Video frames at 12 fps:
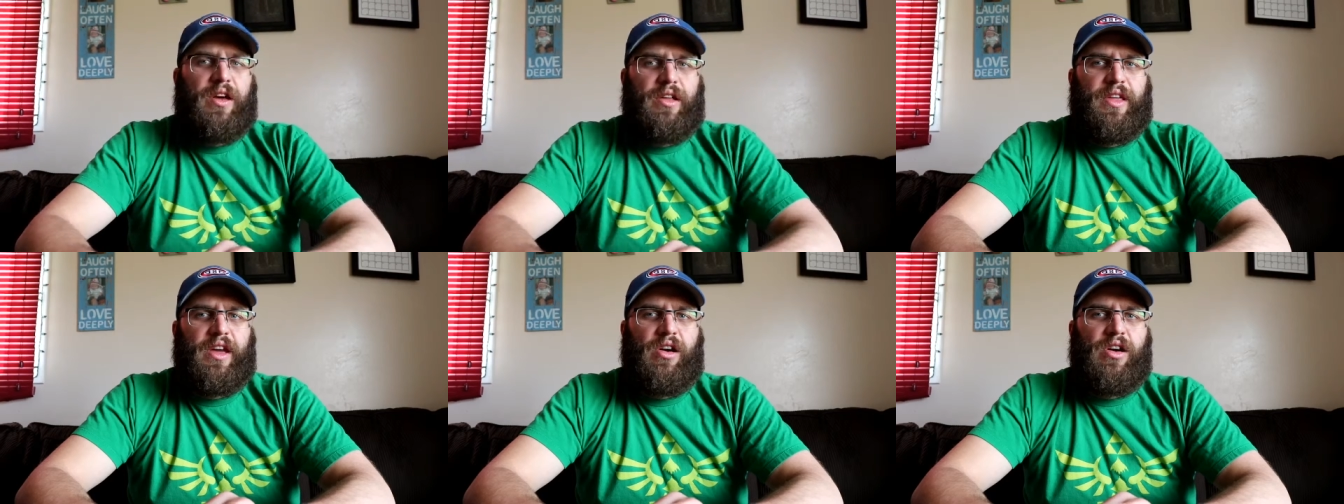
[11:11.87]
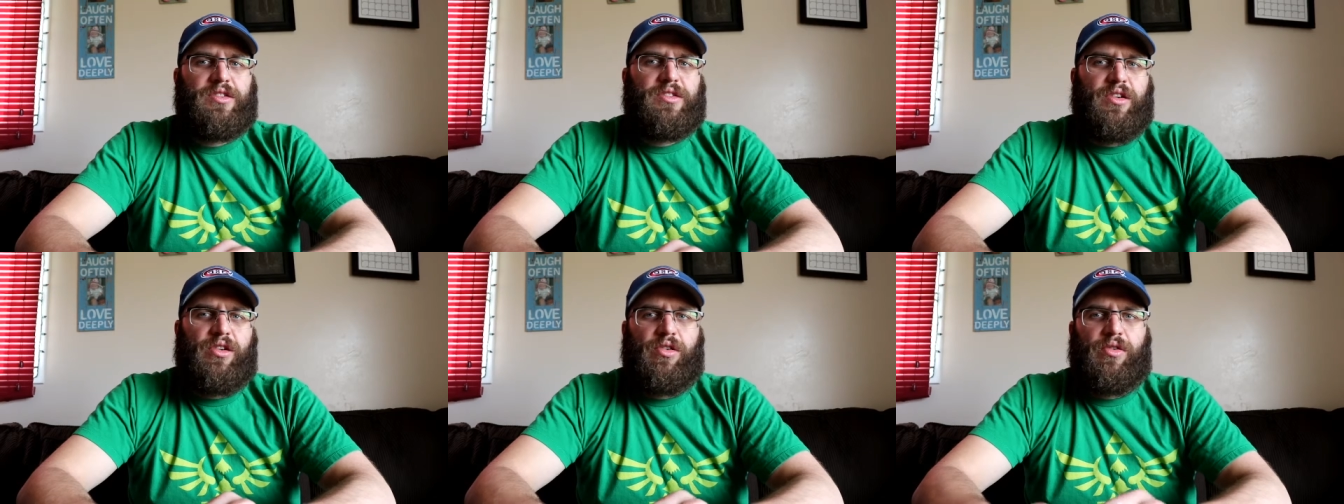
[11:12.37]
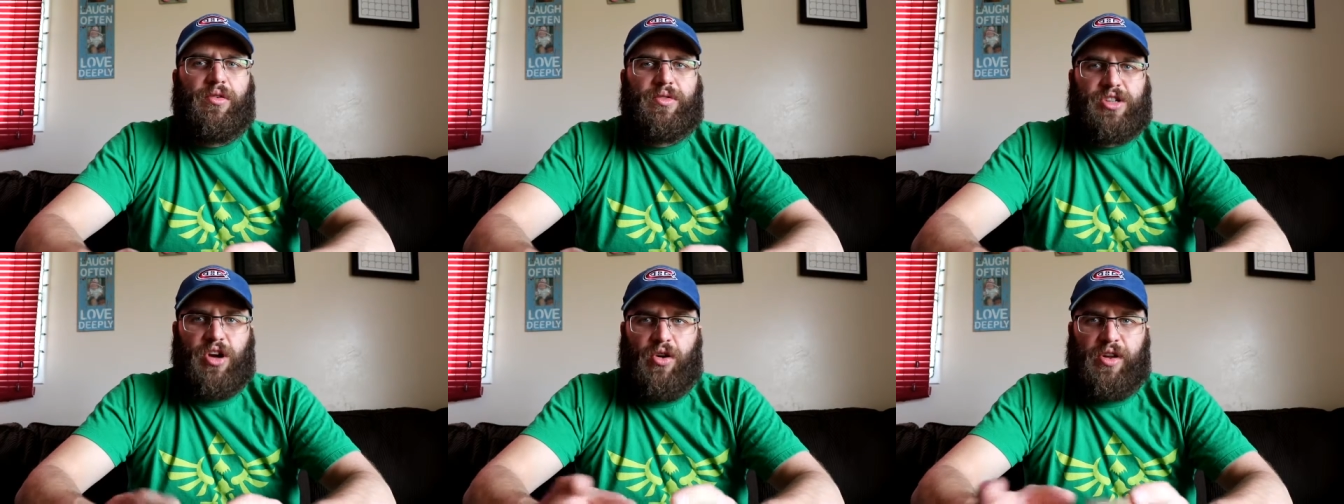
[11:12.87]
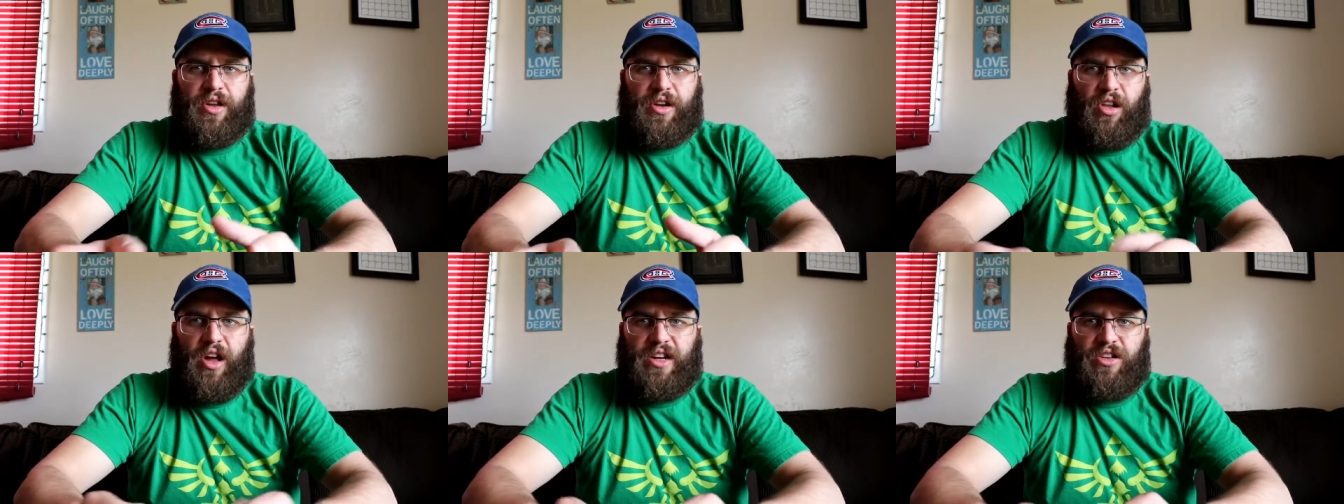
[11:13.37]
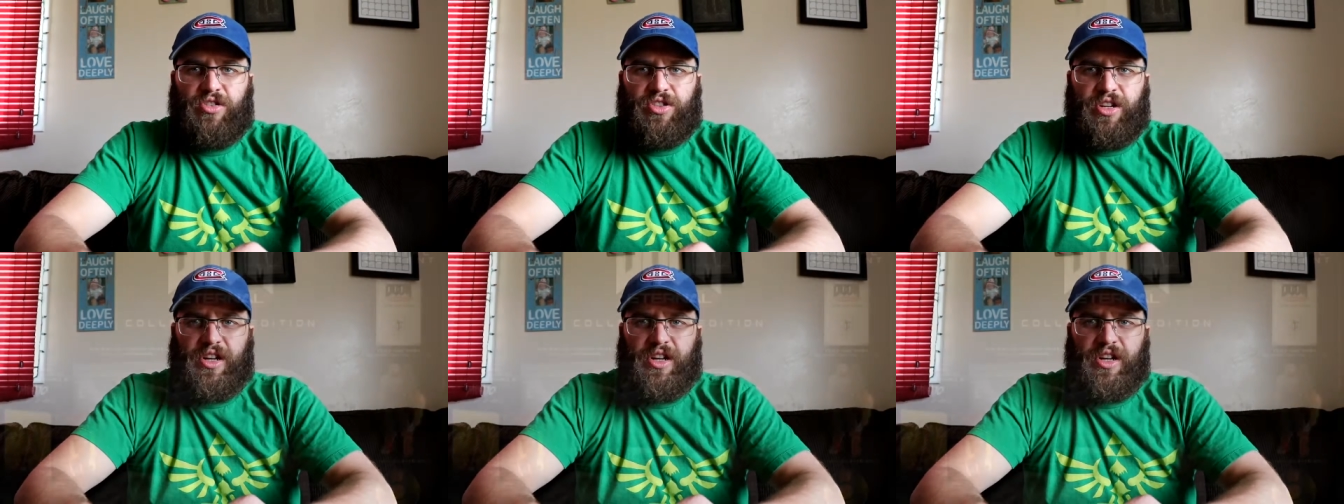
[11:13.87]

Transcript: And they also showed a collector's